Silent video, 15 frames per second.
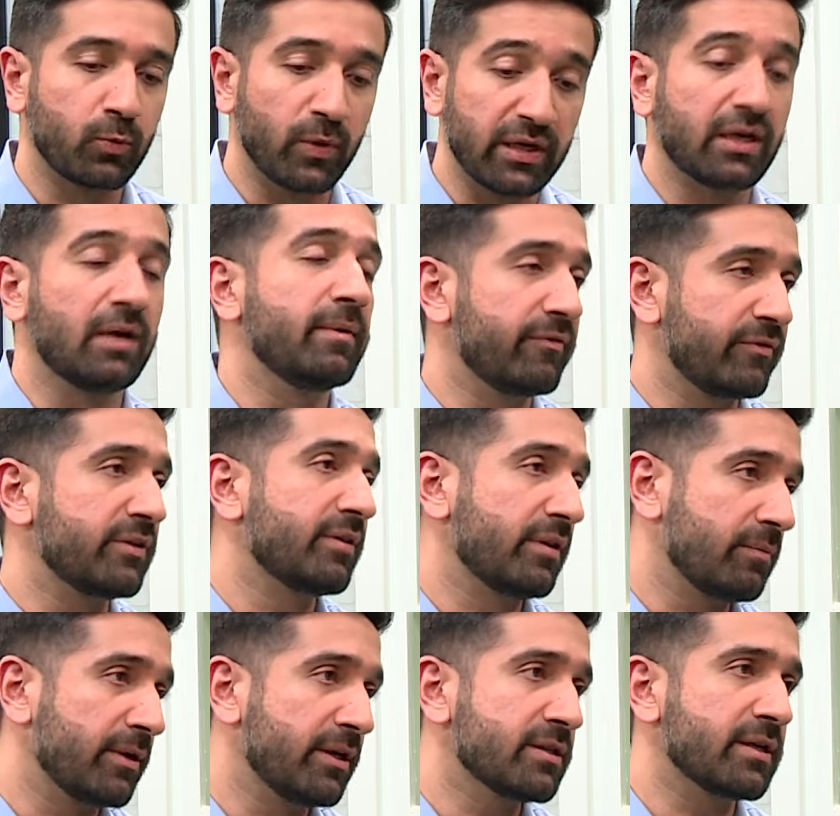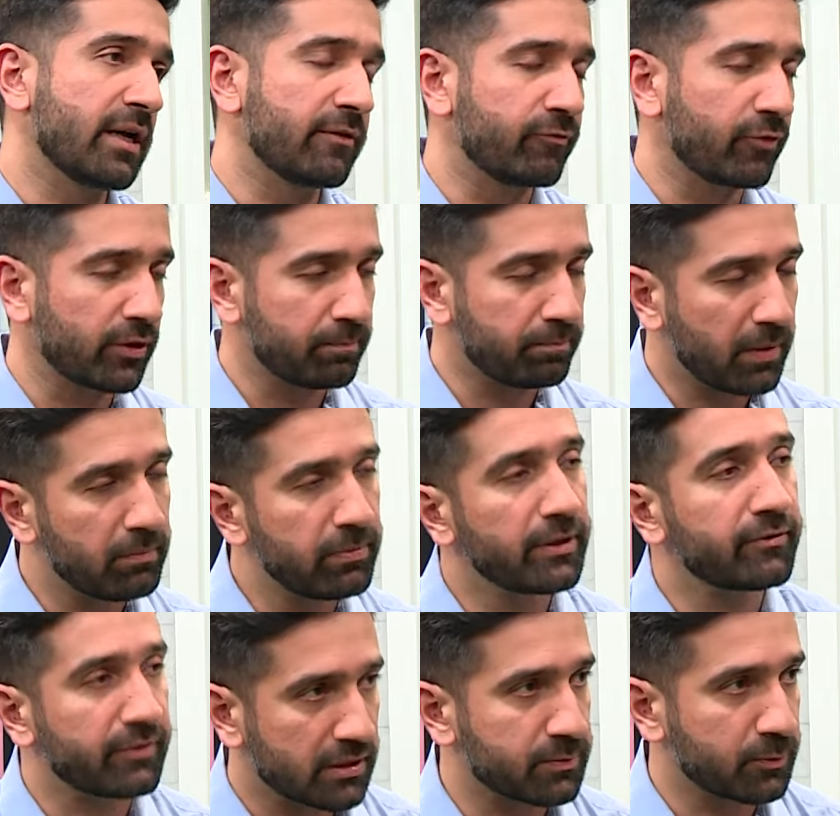will come every three minutes and for a
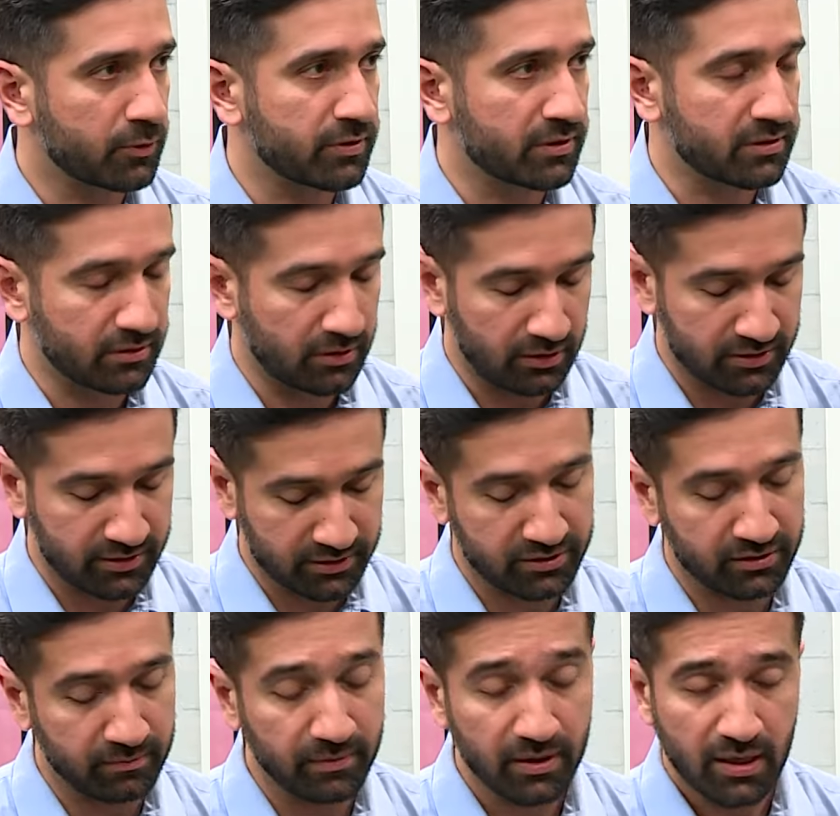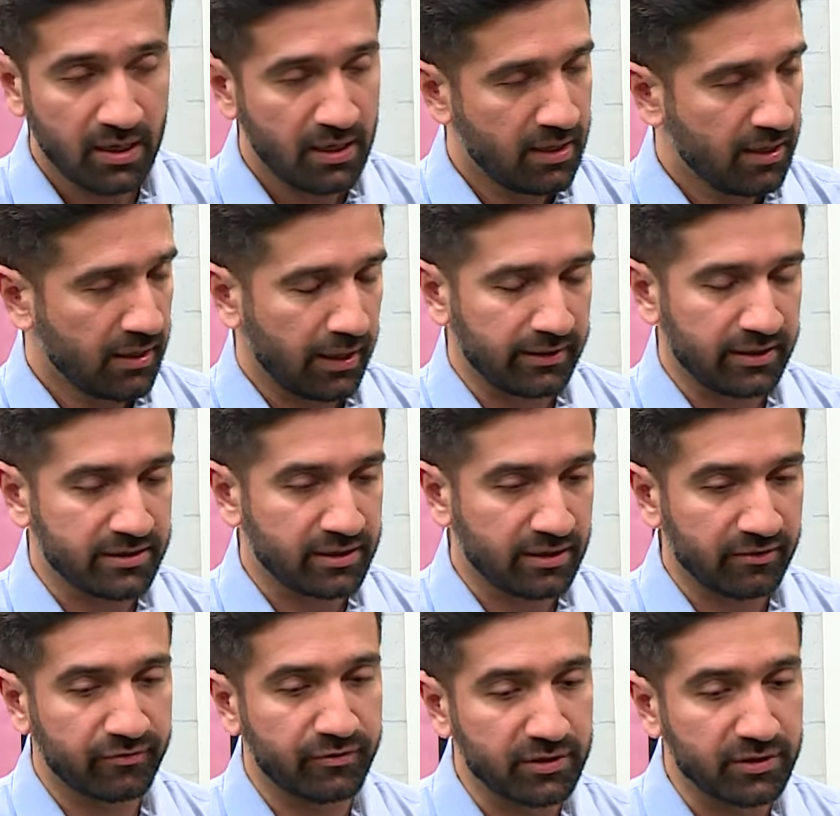public transport uh, system and there's enough